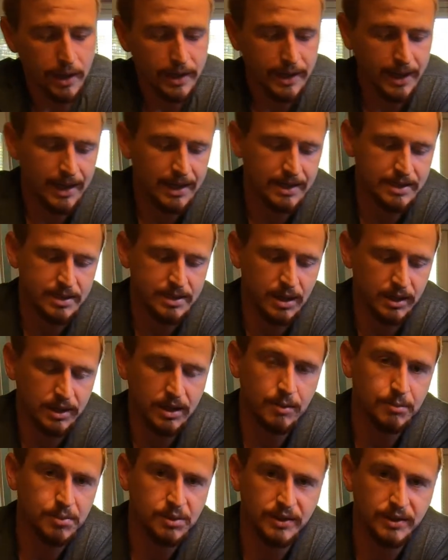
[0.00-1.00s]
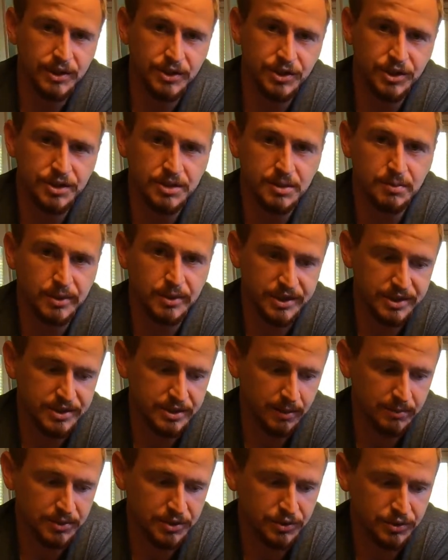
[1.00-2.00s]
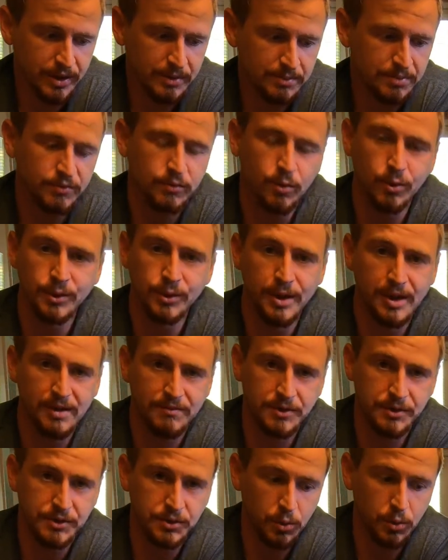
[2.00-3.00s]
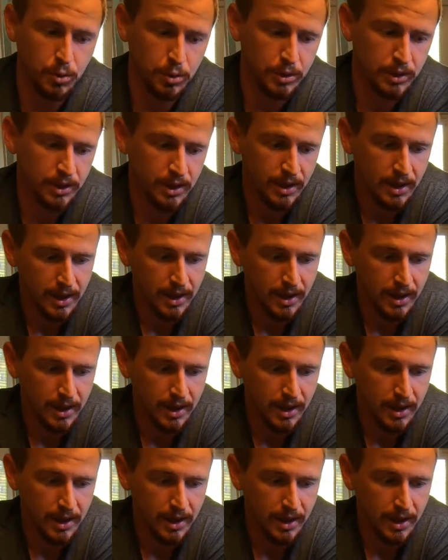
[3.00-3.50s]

it has a couple inches to put substrate before you have the door.